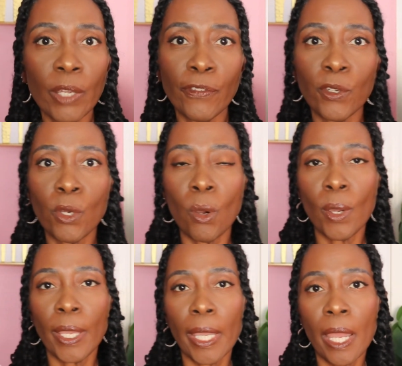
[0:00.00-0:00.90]
if you're
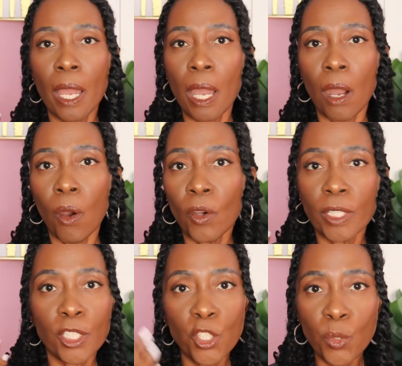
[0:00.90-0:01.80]
going on
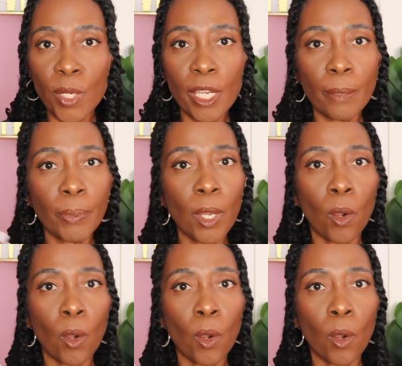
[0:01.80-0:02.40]
a trip,